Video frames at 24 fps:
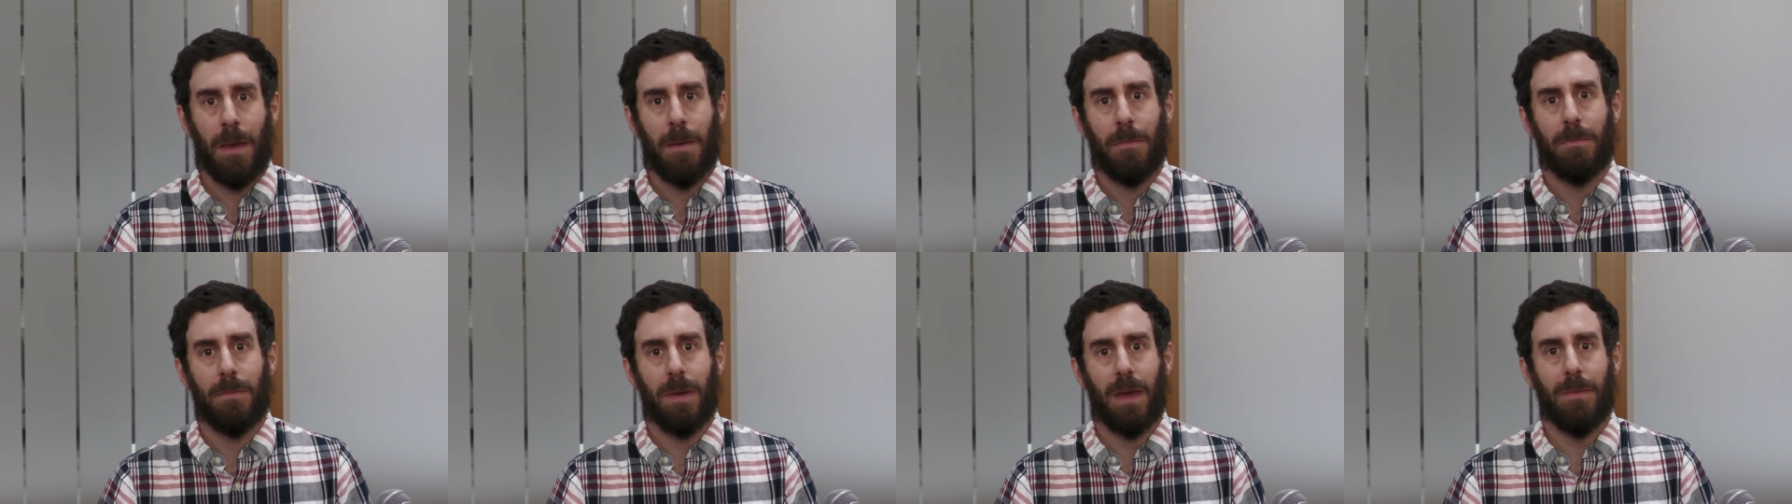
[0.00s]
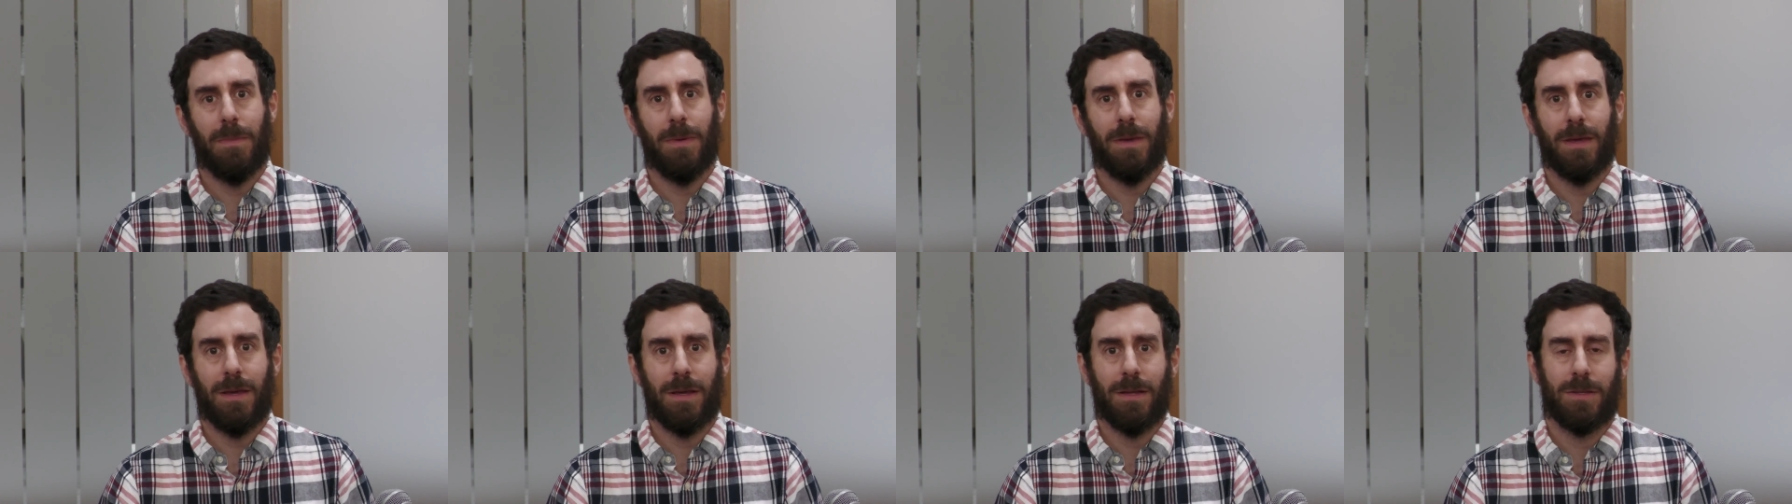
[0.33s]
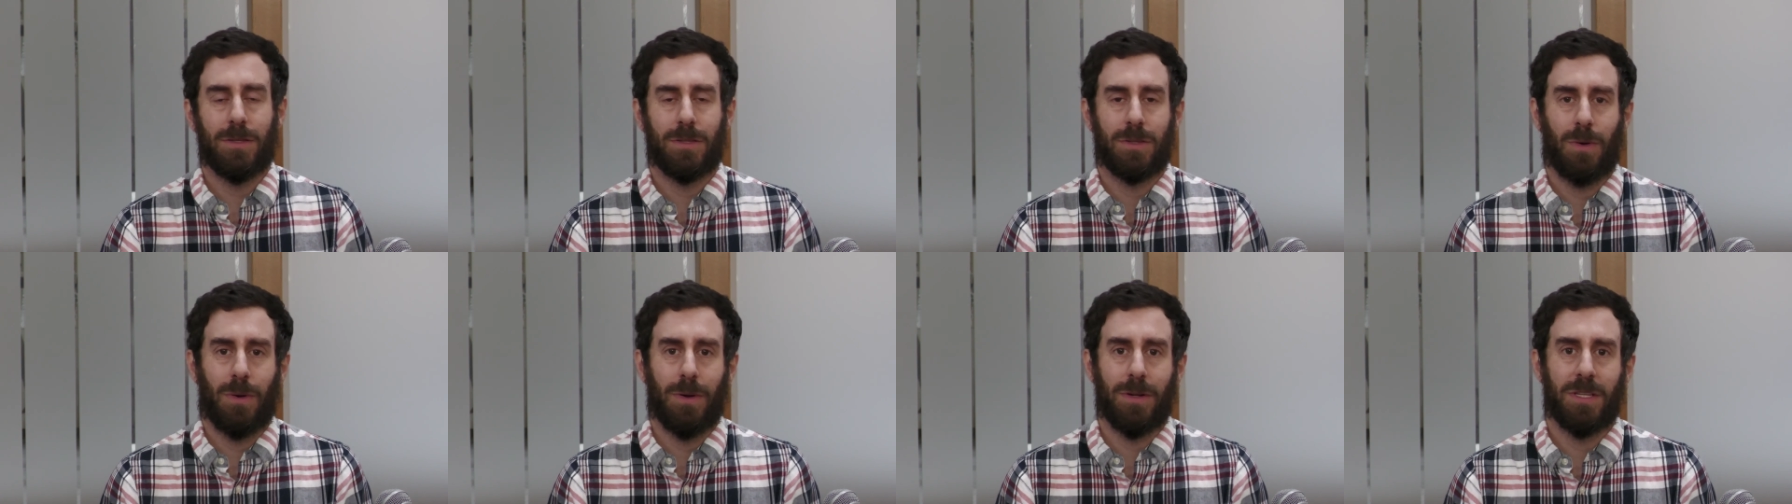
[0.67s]
Maybe
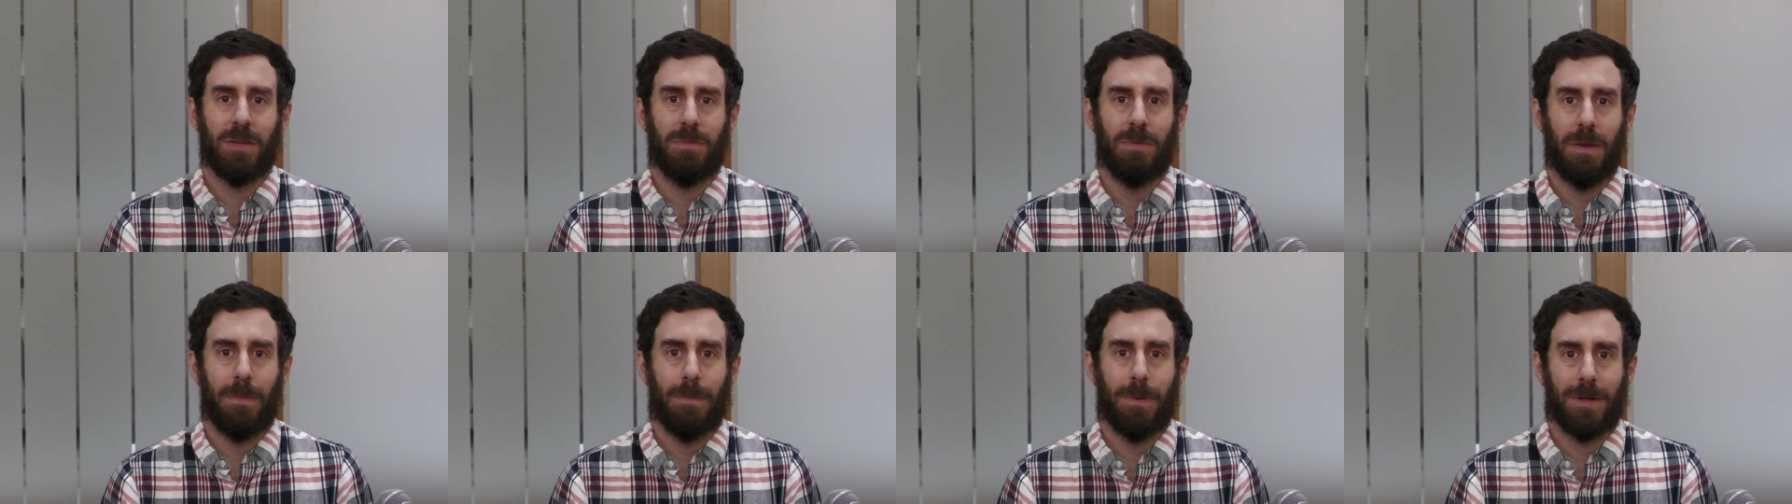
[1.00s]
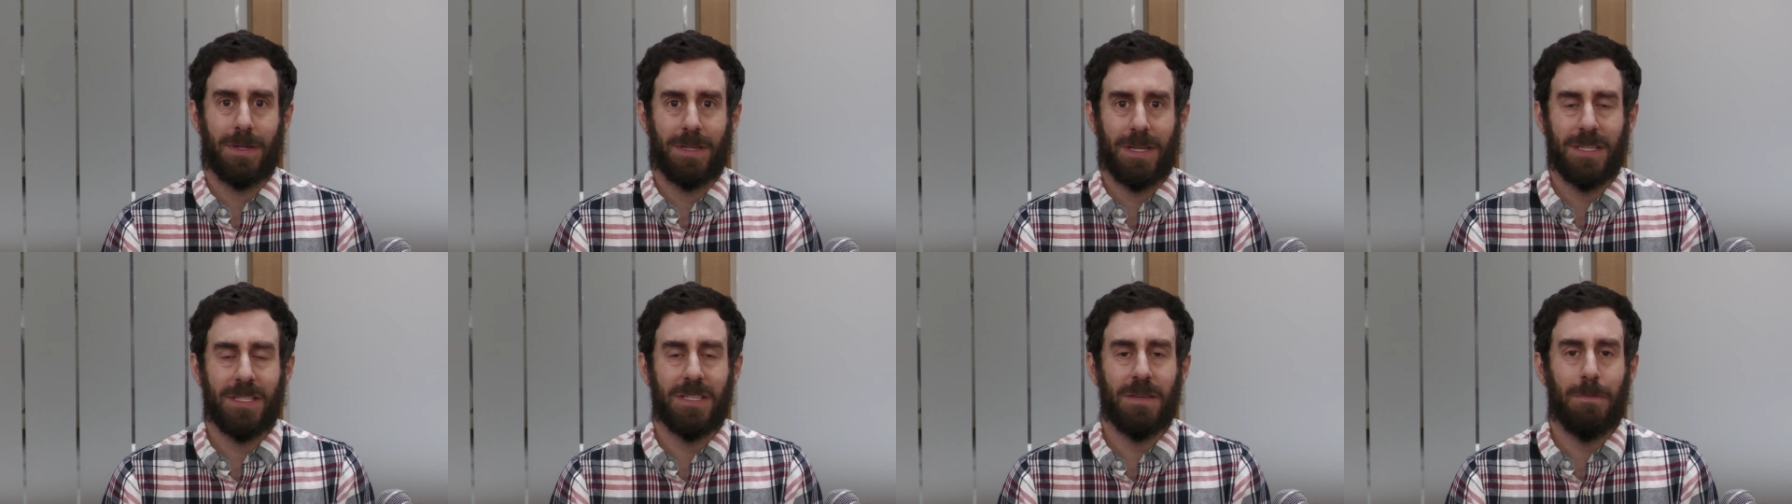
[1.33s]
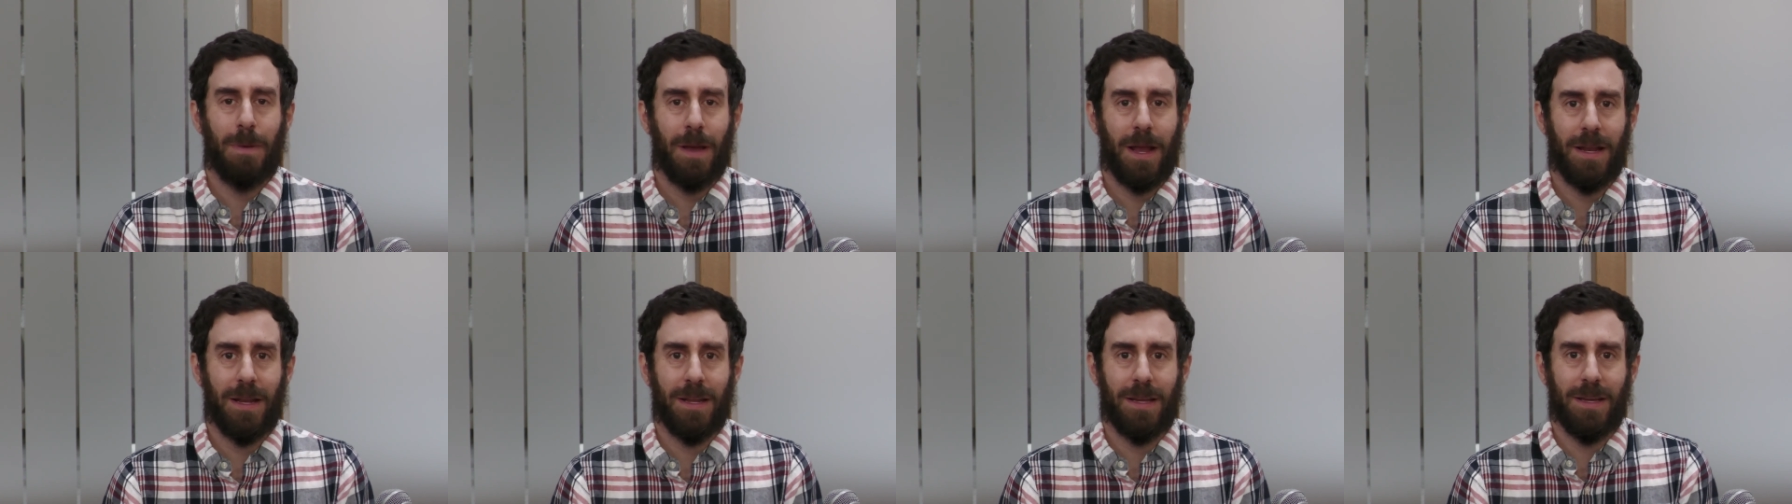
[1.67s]
it's going to be
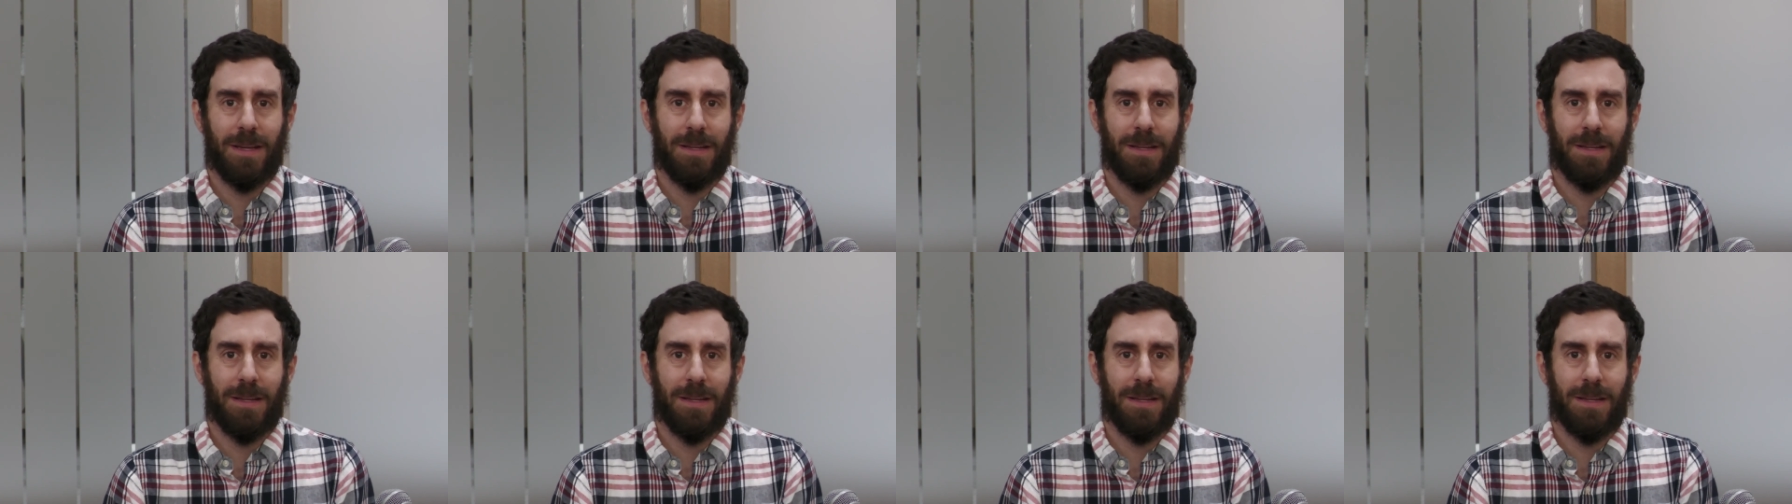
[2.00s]
participating